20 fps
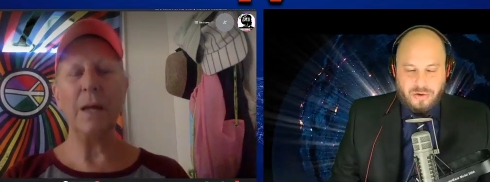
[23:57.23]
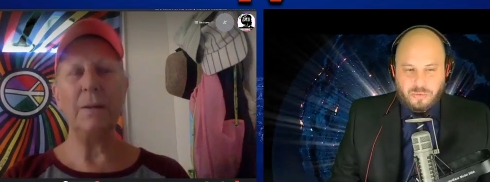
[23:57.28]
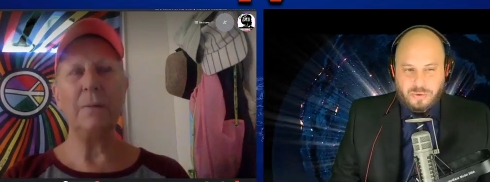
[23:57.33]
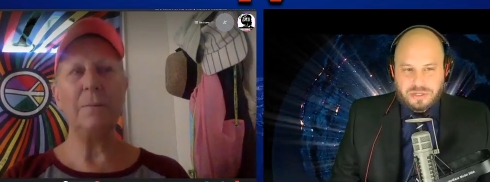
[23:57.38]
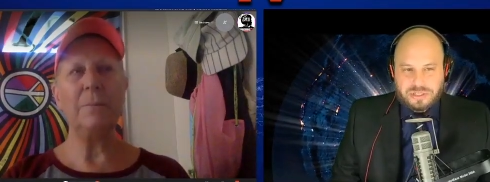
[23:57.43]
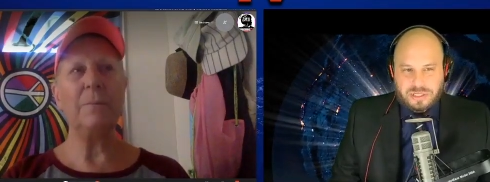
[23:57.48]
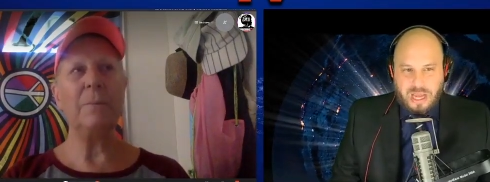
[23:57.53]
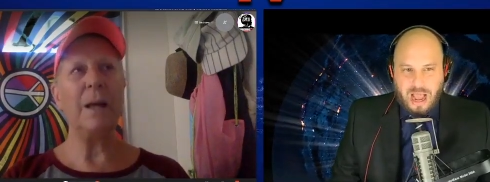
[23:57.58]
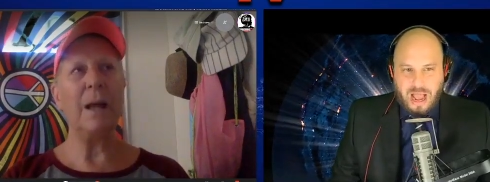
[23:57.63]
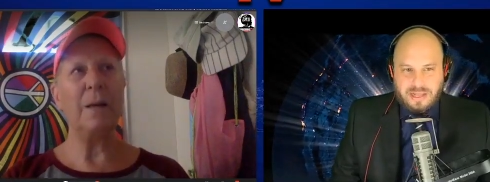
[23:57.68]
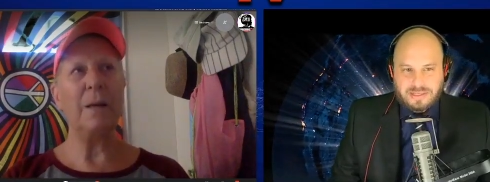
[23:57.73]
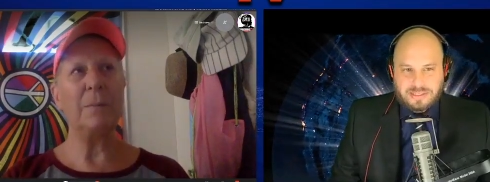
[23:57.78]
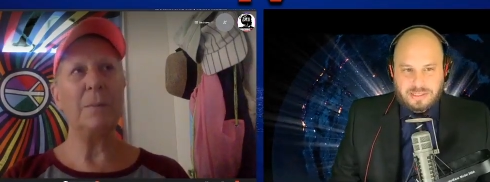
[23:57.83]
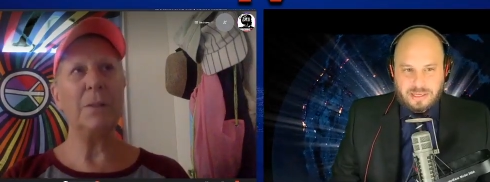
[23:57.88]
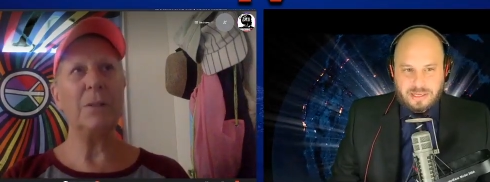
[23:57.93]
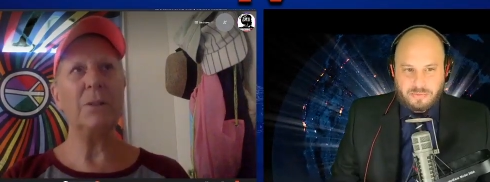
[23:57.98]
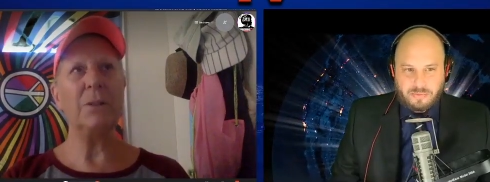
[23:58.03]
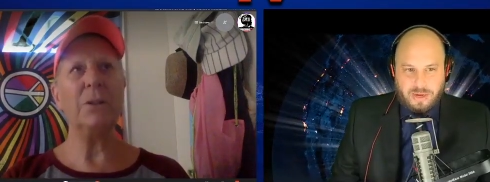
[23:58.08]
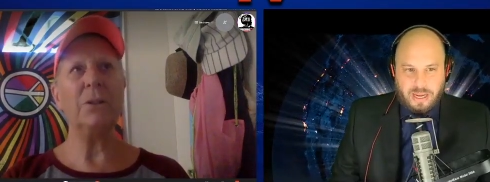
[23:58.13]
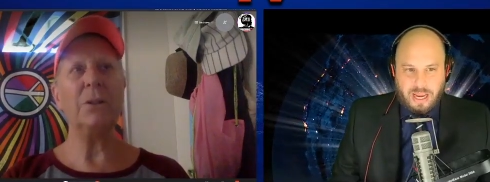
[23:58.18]
Speaker 1: in
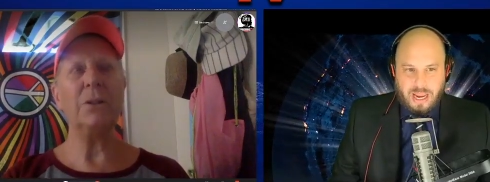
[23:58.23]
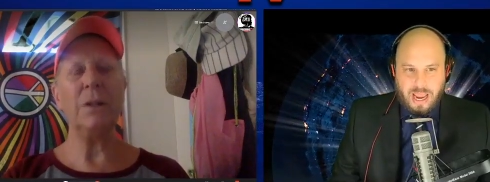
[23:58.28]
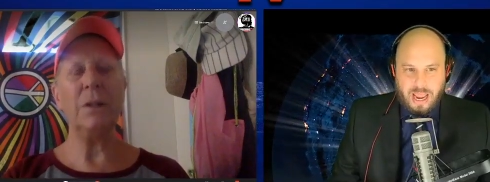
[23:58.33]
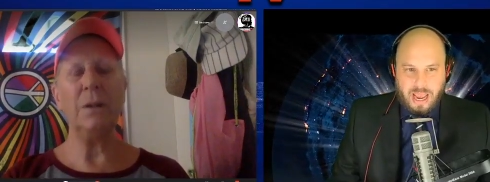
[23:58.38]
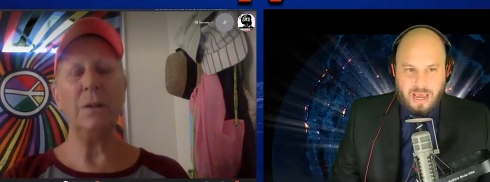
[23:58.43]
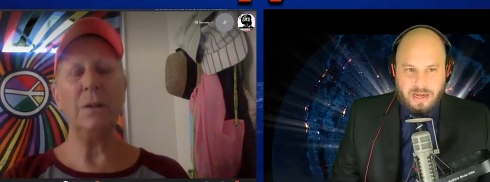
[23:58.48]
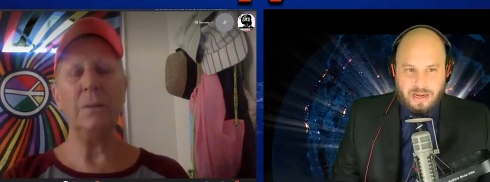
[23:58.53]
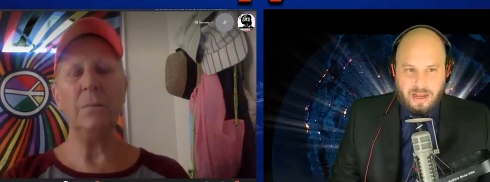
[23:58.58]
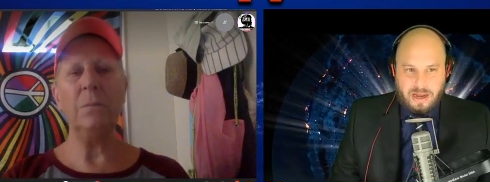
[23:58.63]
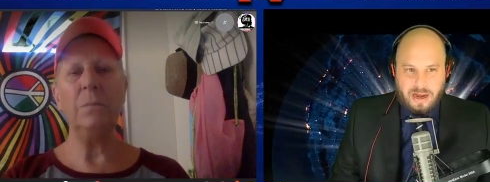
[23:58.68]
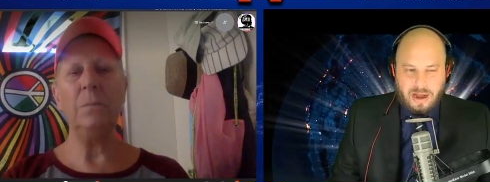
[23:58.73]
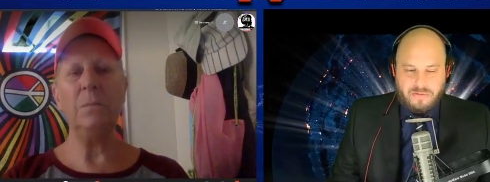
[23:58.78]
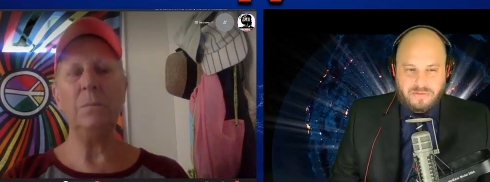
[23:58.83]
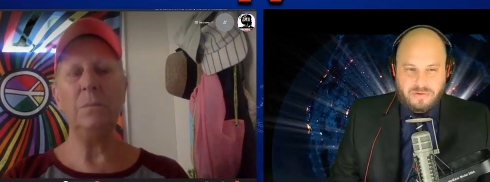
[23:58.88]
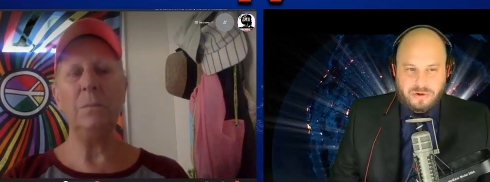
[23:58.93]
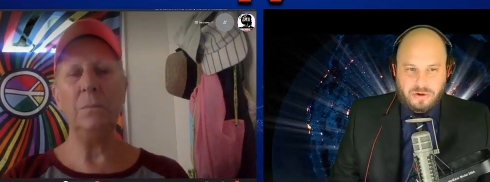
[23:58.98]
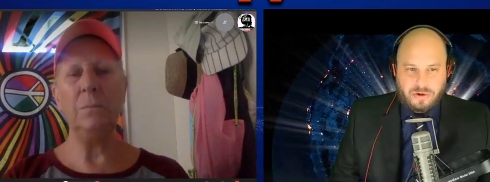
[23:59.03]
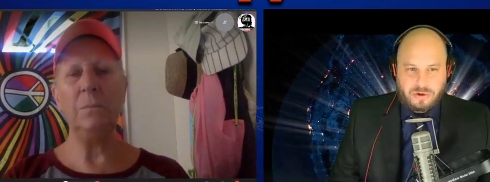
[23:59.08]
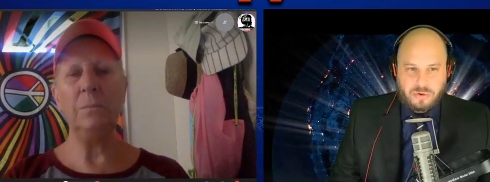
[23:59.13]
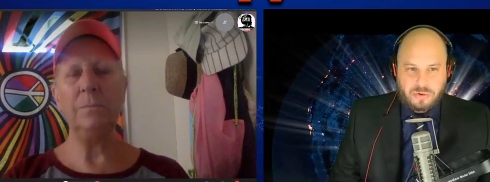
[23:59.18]
Wisconsin, we had a
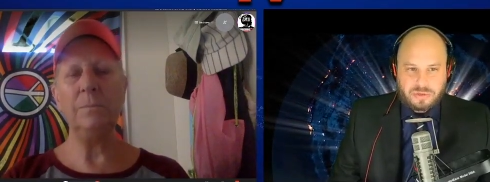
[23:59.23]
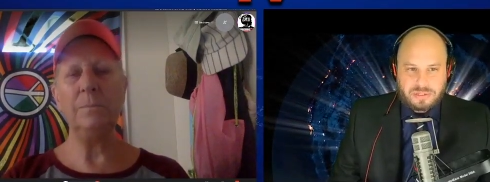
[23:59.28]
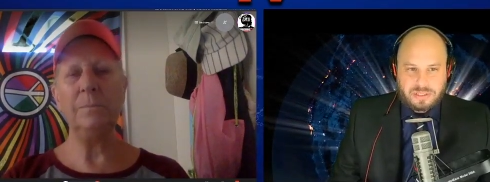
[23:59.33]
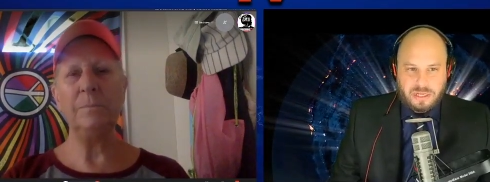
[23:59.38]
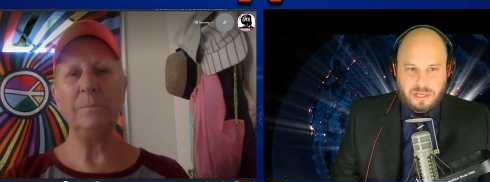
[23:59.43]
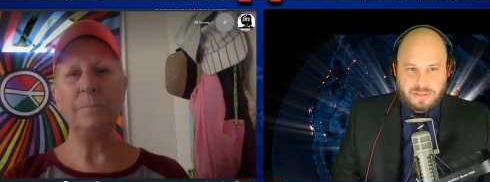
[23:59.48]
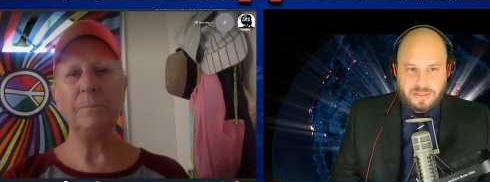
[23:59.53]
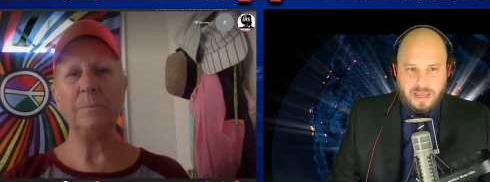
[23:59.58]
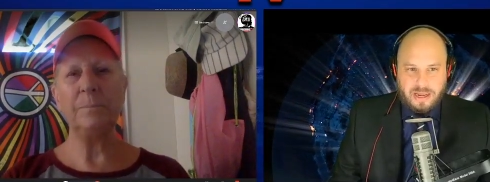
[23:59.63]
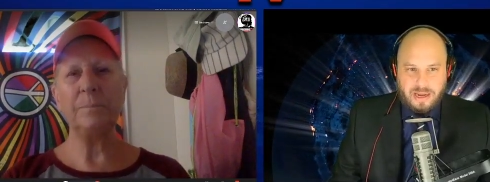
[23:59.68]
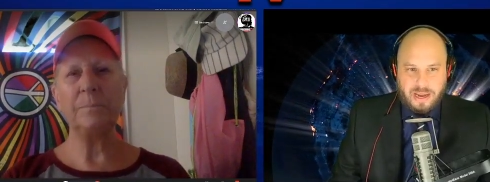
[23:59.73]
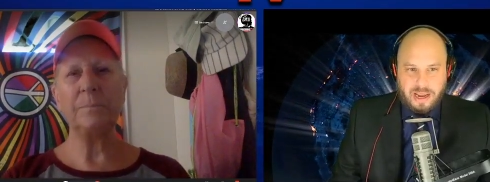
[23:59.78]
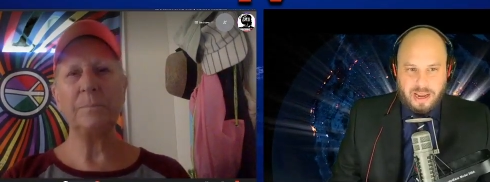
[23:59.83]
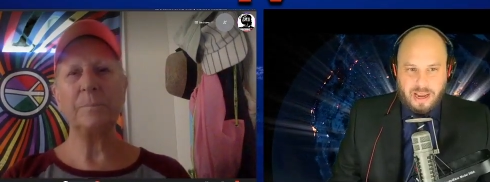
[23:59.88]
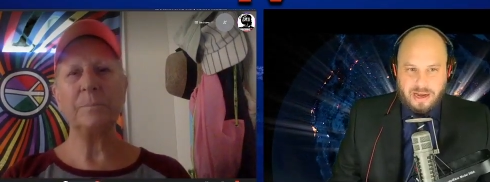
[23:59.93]
governor who said that at